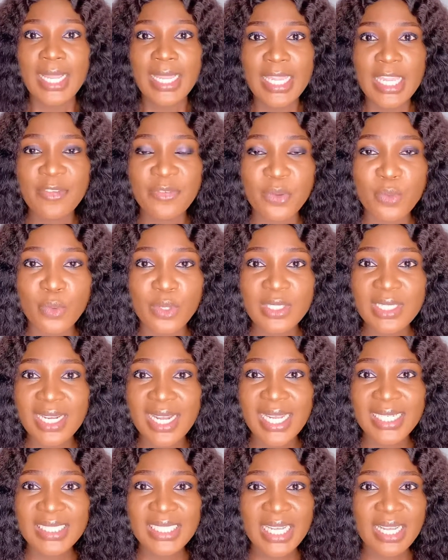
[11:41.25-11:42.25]
If you want to
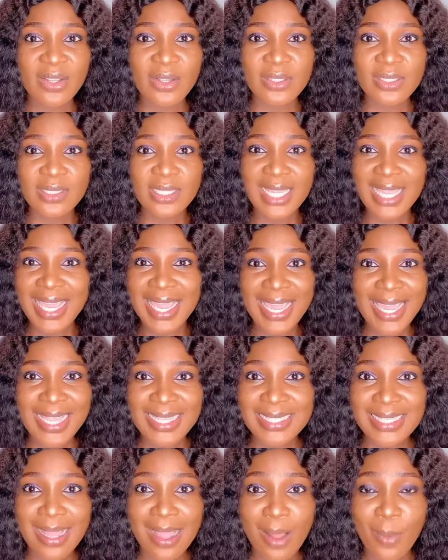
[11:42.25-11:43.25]
cash out
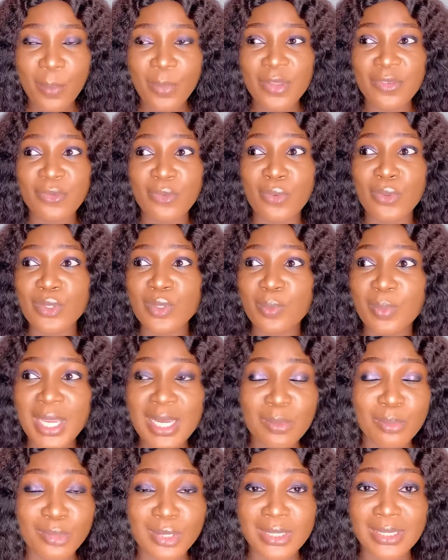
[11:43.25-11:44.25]
ASAP, if you want to make
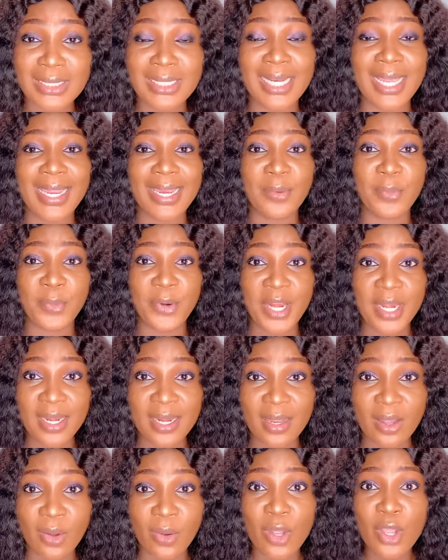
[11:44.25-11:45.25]
money like right
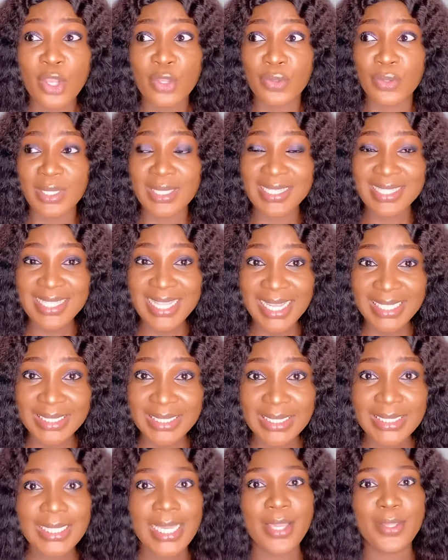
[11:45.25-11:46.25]
now, you can start
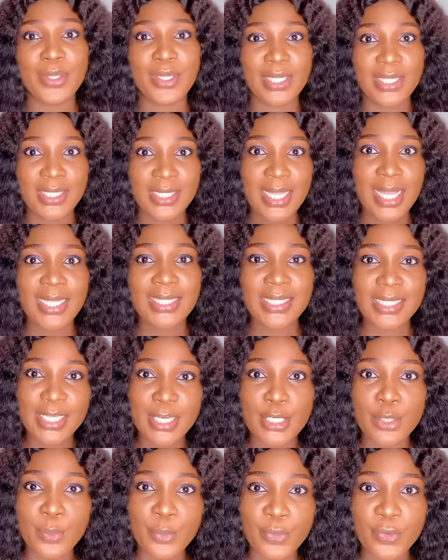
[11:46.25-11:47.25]
it and you can start
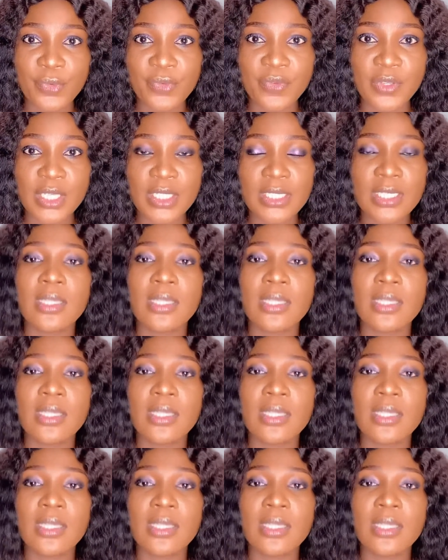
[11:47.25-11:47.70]
seeing the profit.